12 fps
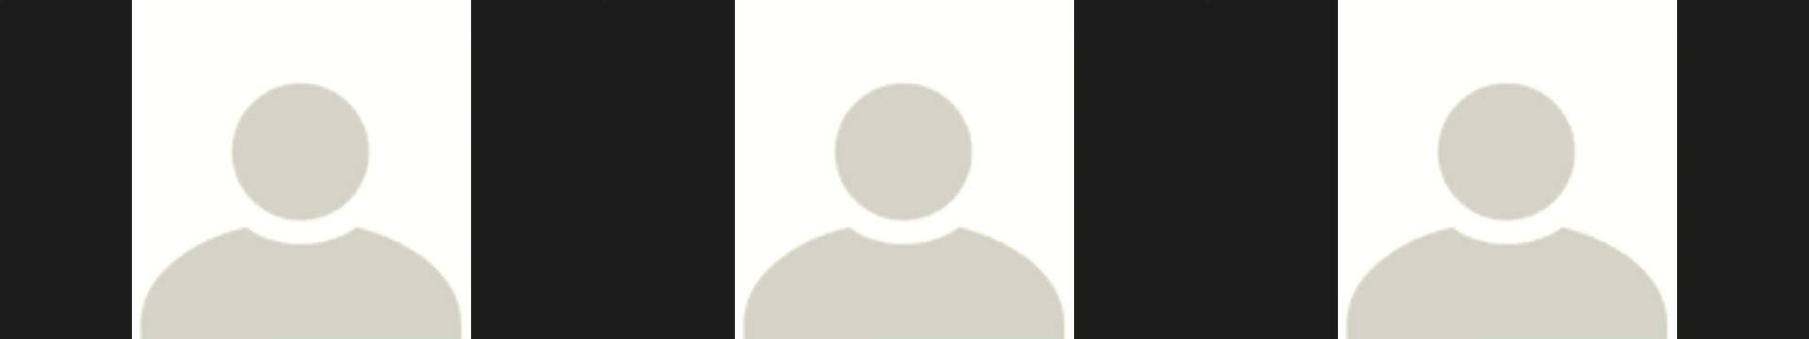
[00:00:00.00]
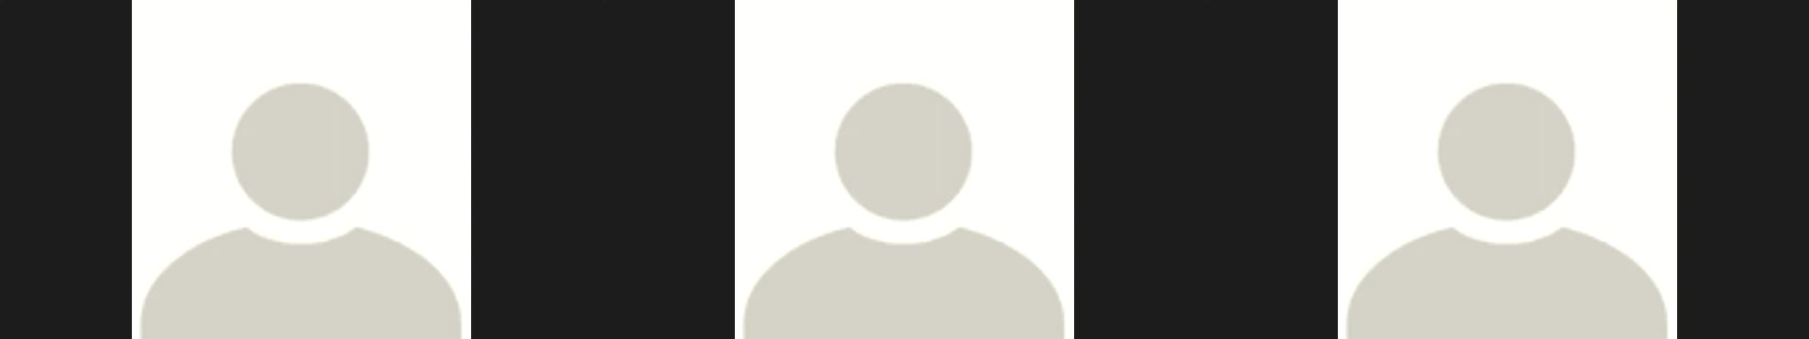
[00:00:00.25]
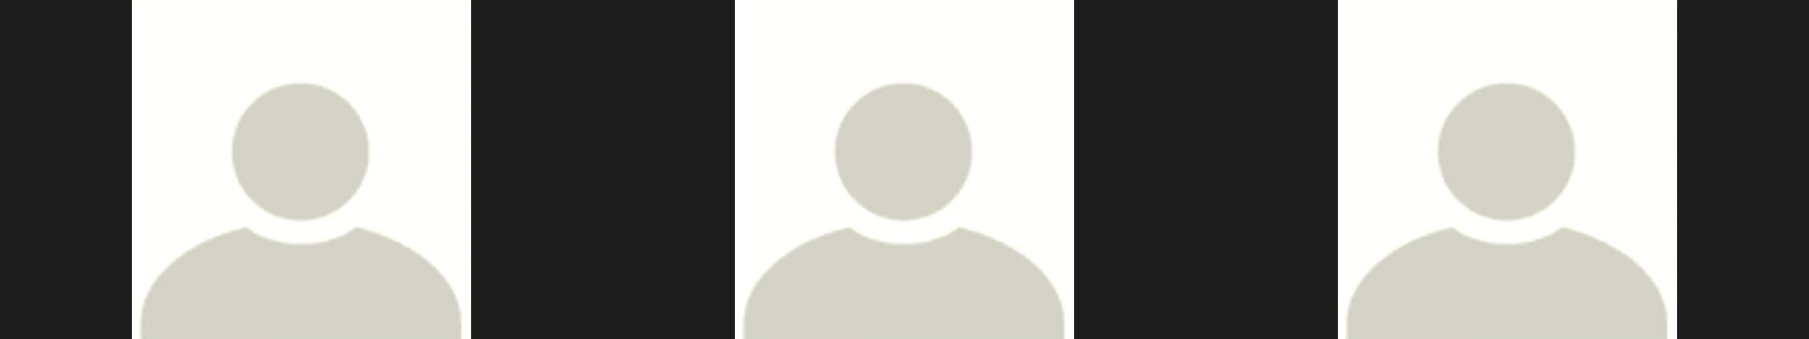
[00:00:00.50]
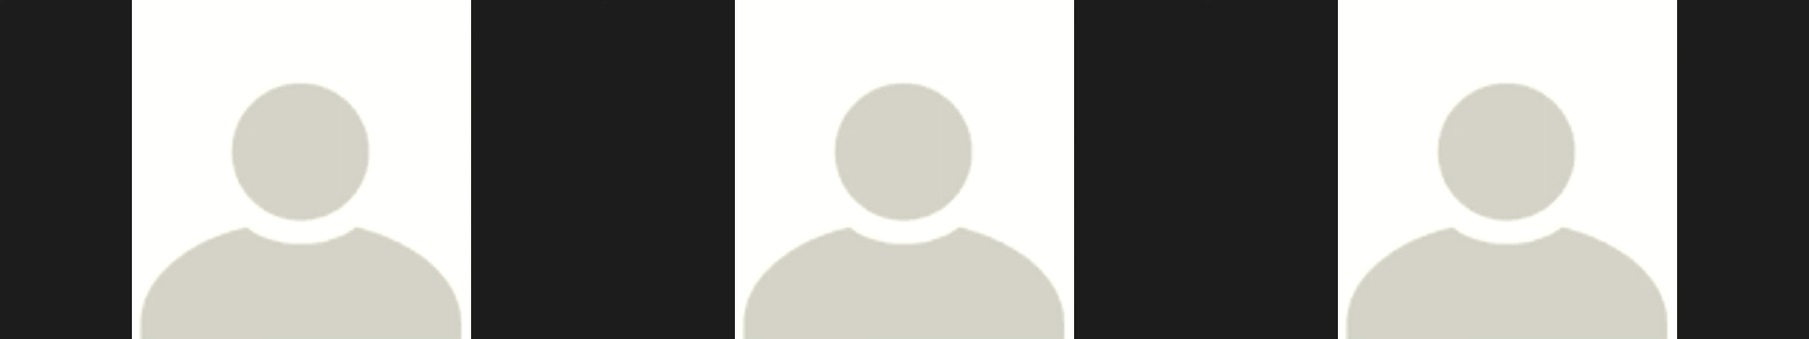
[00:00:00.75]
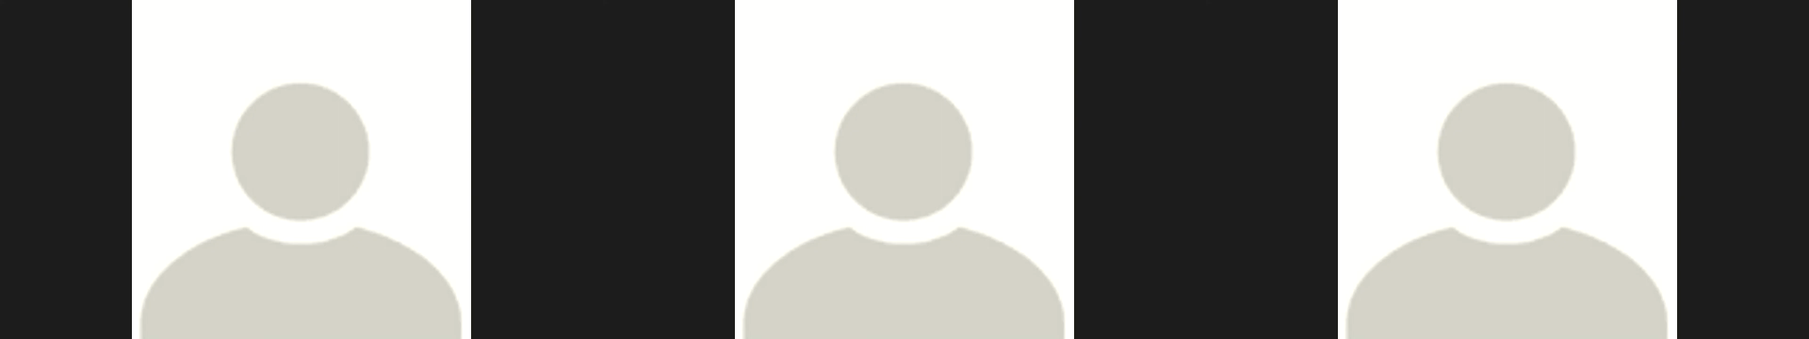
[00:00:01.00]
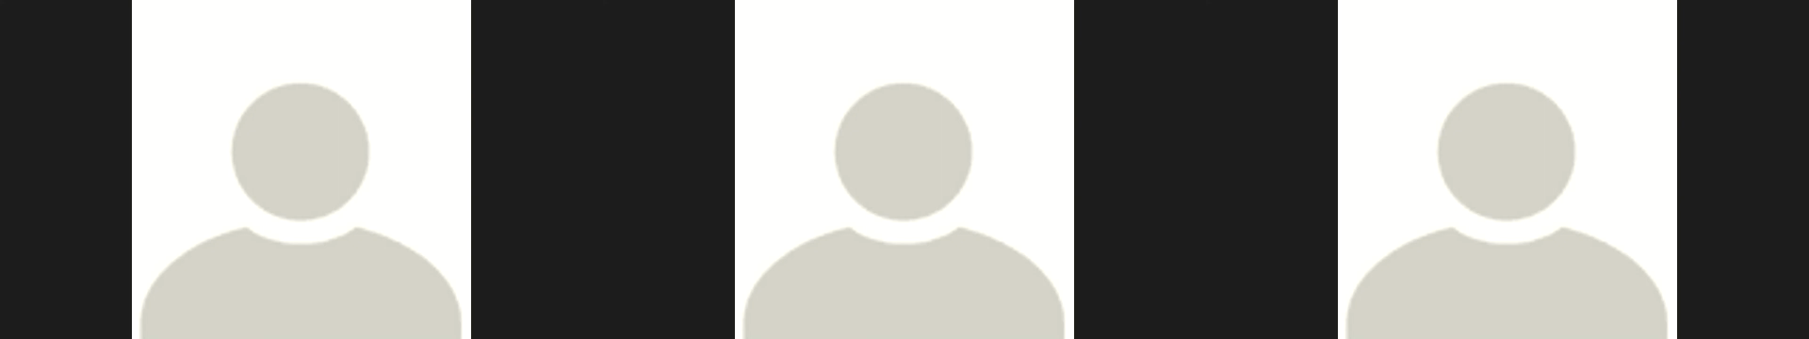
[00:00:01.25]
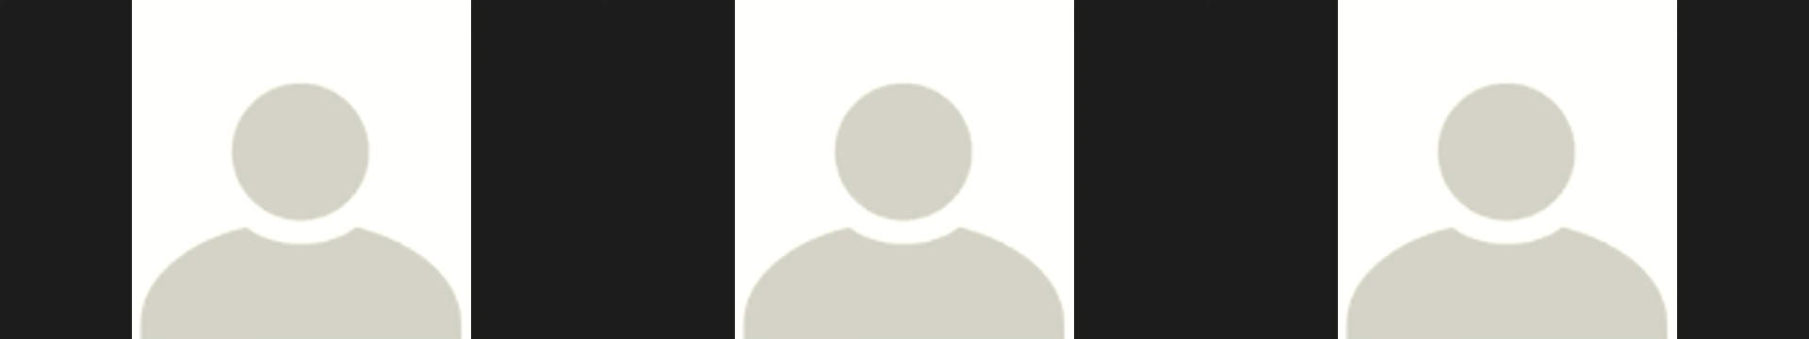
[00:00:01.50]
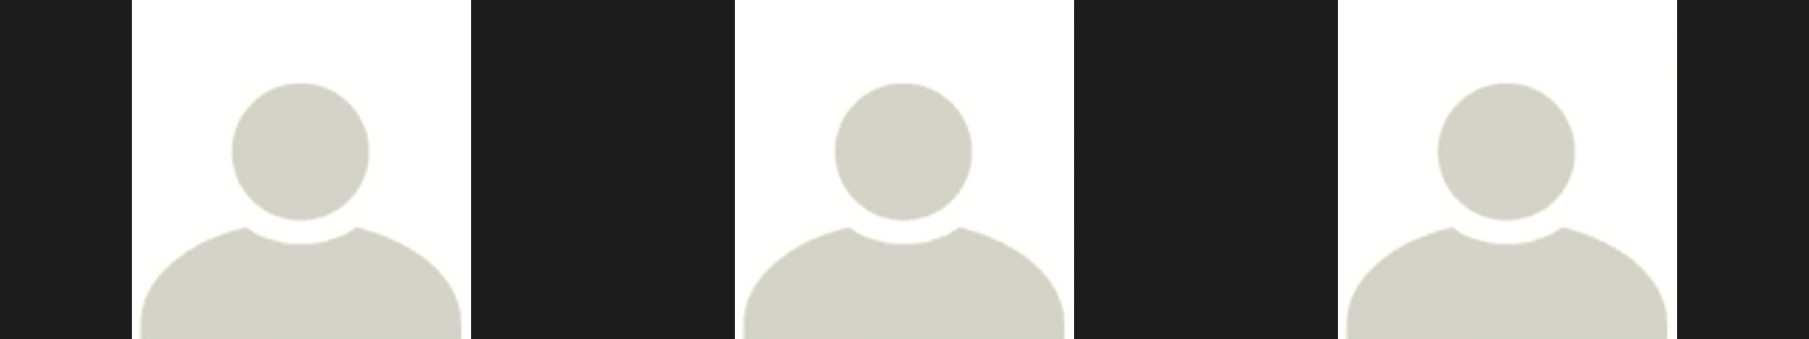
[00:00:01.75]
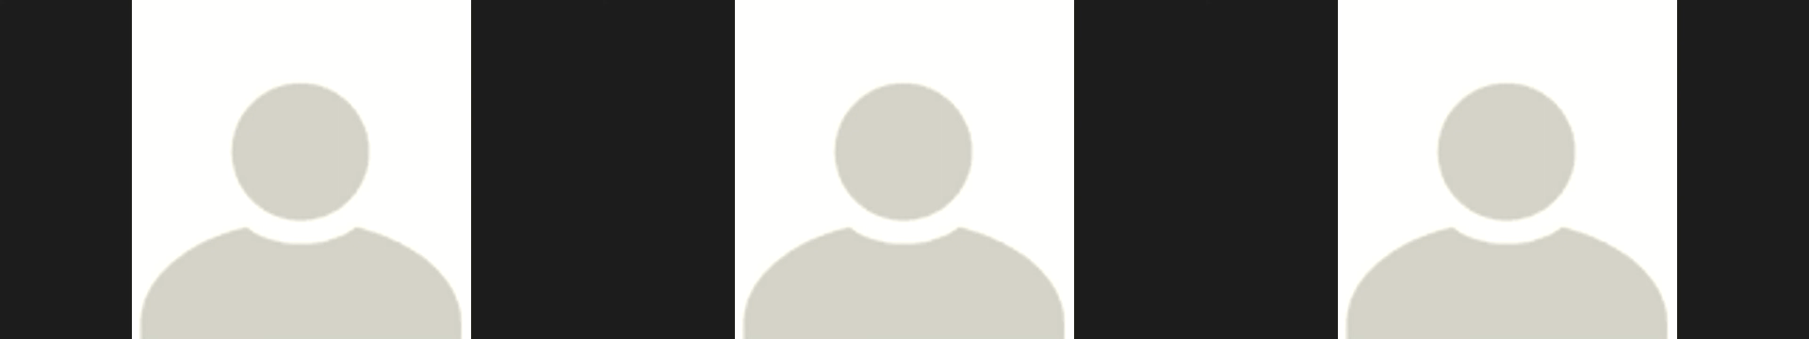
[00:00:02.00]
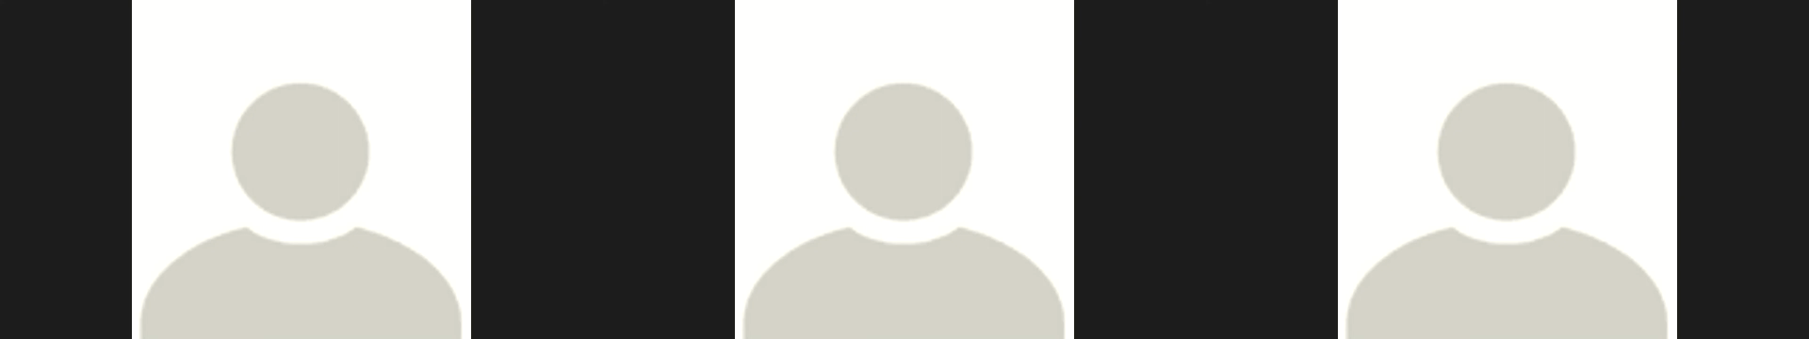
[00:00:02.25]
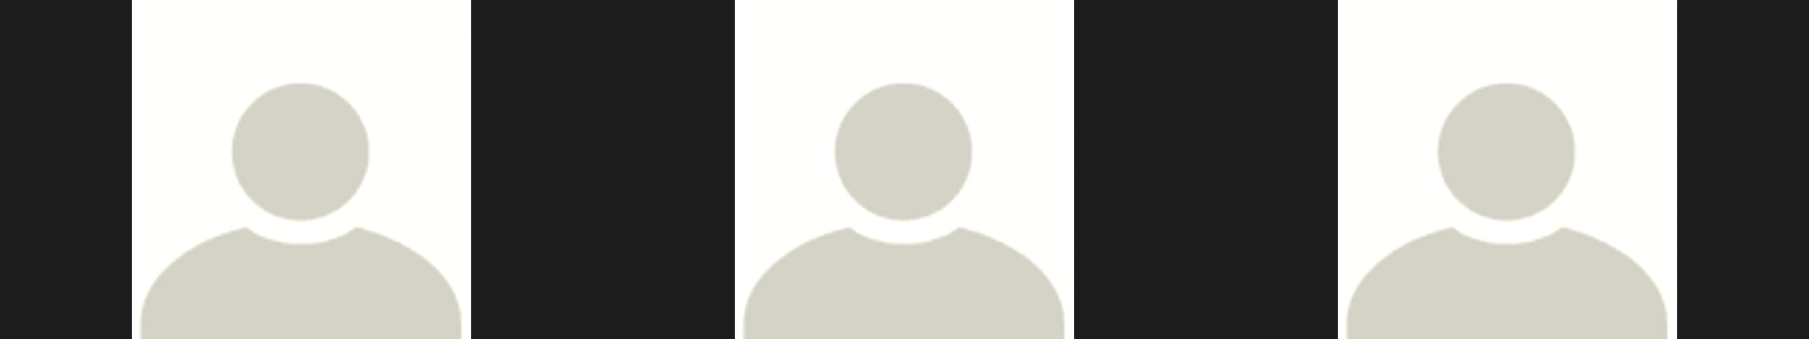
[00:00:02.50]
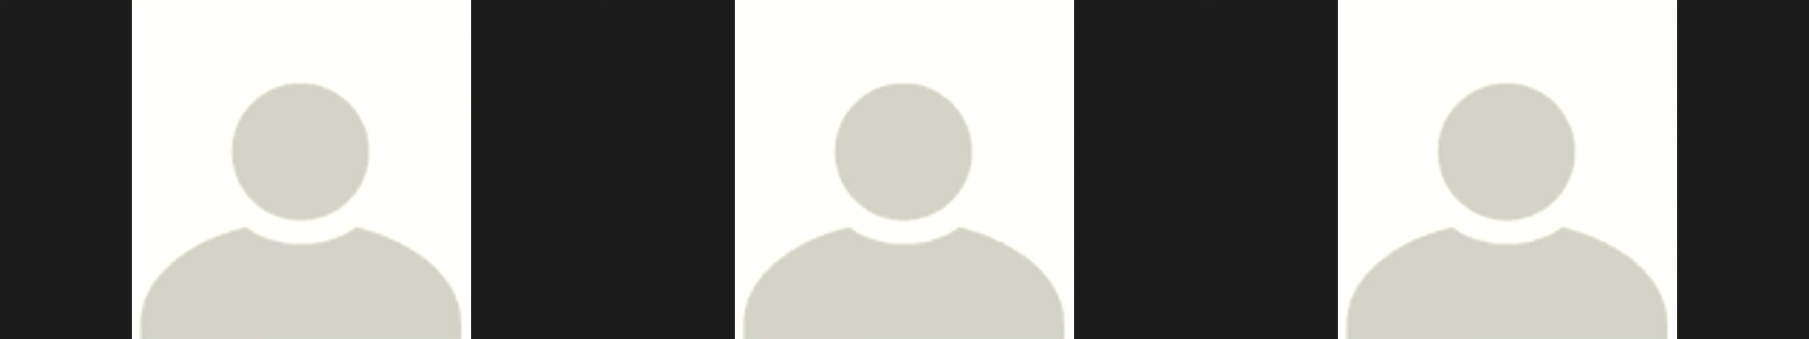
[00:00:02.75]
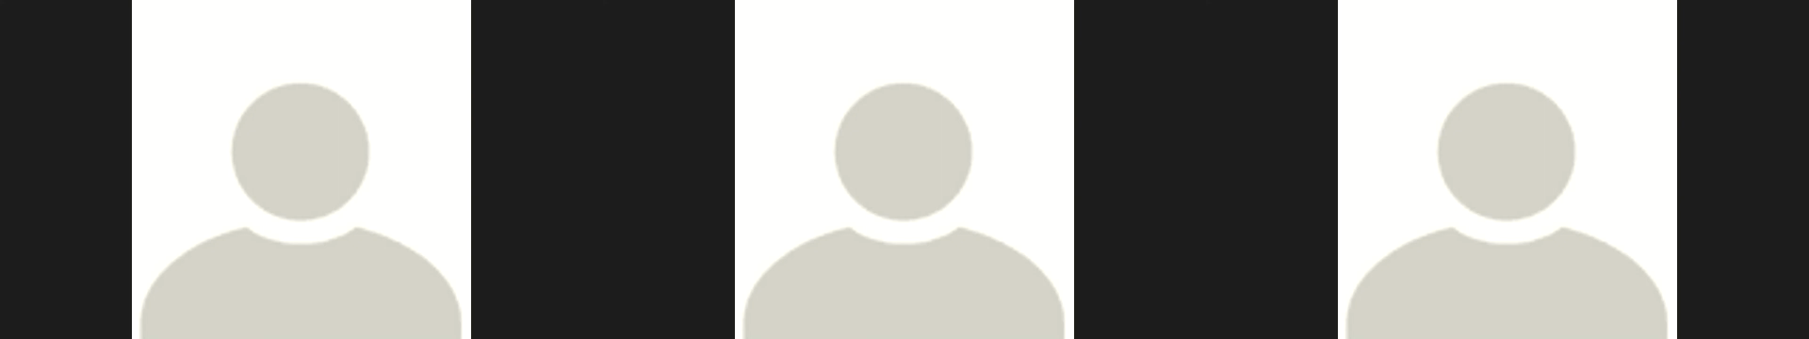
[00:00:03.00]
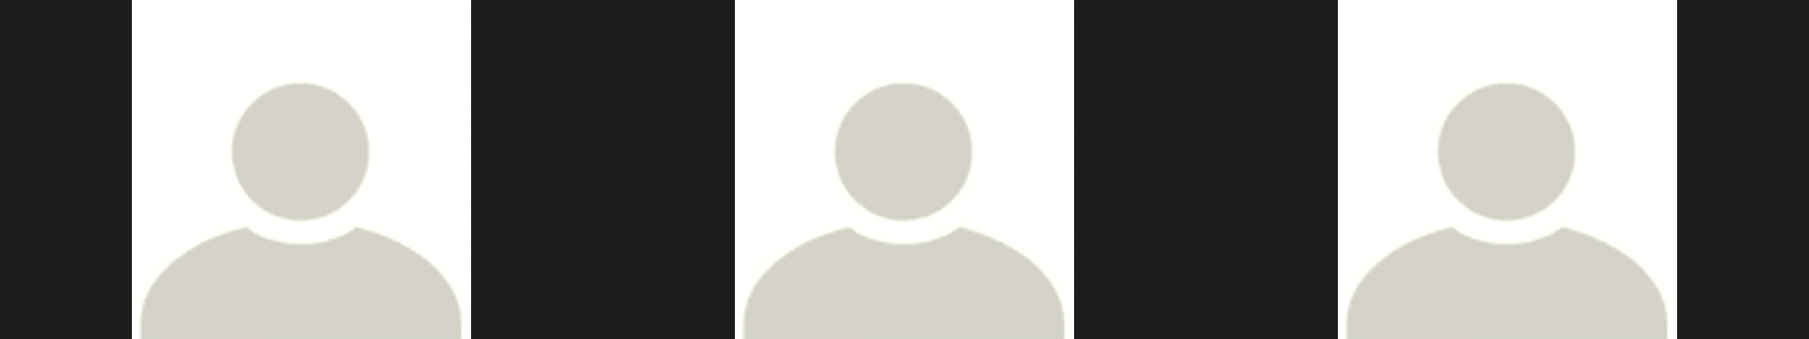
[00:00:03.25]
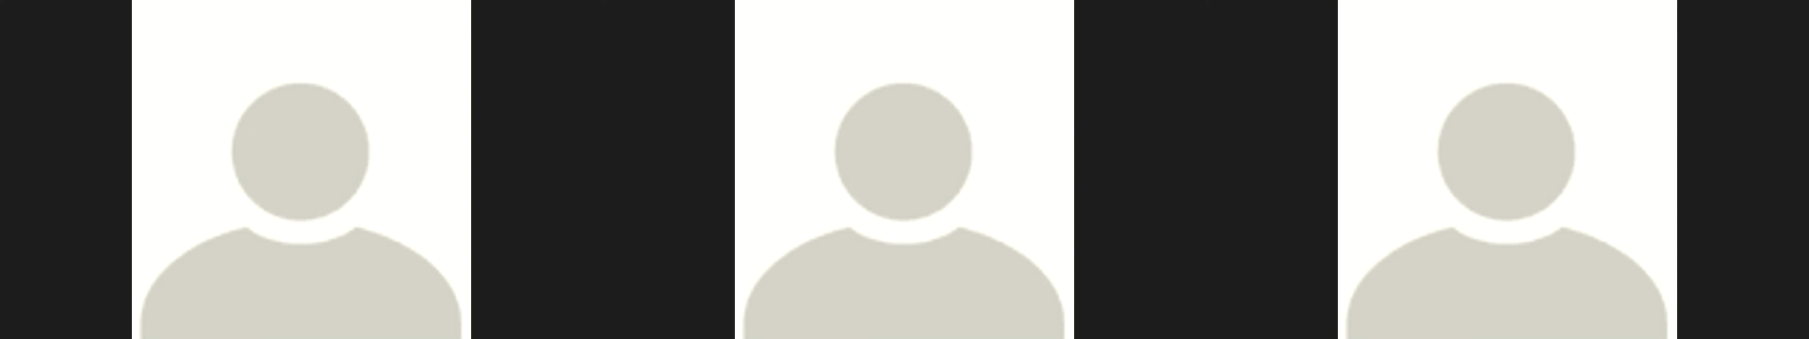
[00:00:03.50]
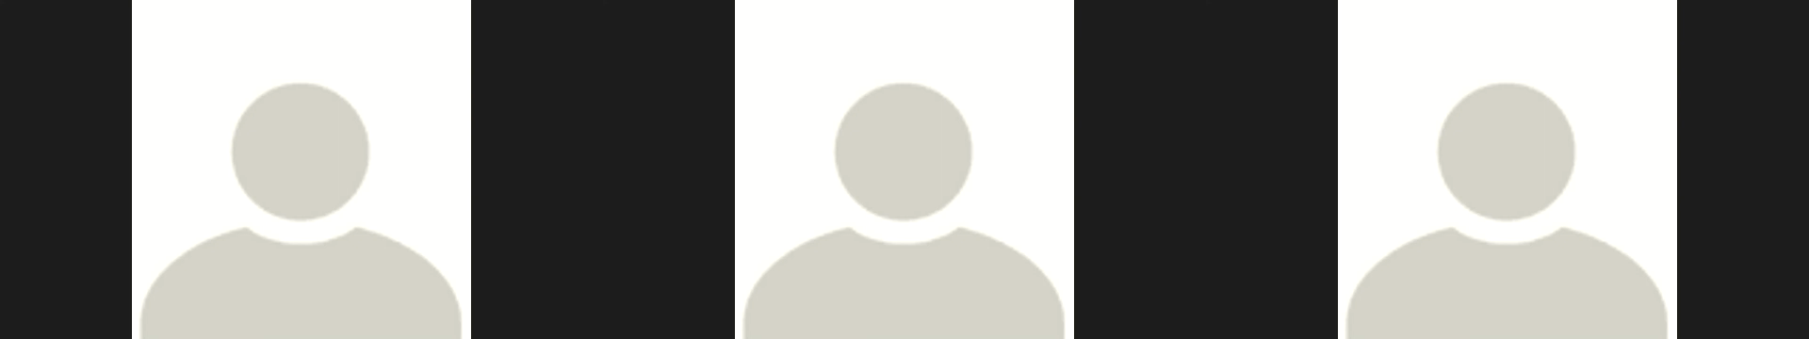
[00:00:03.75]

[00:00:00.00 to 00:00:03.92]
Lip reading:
Nobody's mouth can be seen.